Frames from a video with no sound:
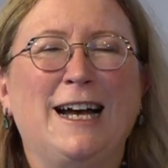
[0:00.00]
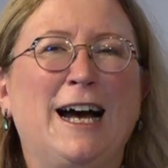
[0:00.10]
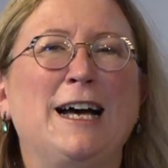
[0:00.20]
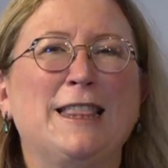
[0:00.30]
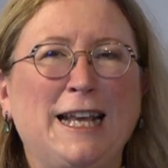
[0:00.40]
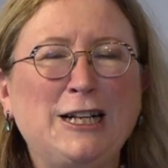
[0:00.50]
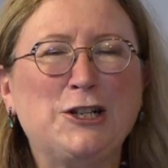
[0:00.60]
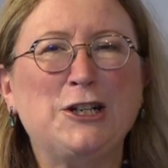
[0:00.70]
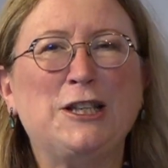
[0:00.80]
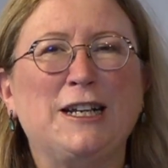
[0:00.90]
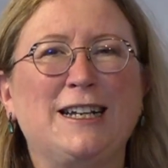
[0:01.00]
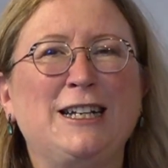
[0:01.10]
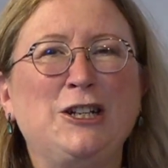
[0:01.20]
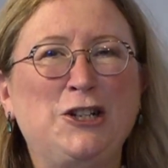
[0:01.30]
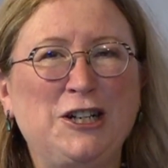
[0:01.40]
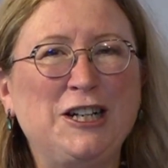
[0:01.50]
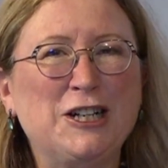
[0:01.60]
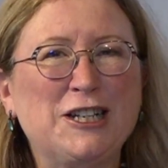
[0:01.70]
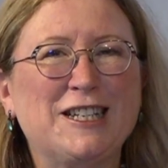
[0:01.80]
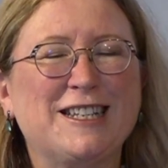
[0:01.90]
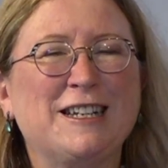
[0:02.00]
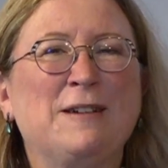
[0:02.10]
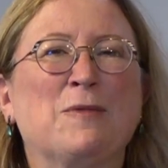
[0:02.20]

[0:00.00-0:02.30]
Thanks to the ingenious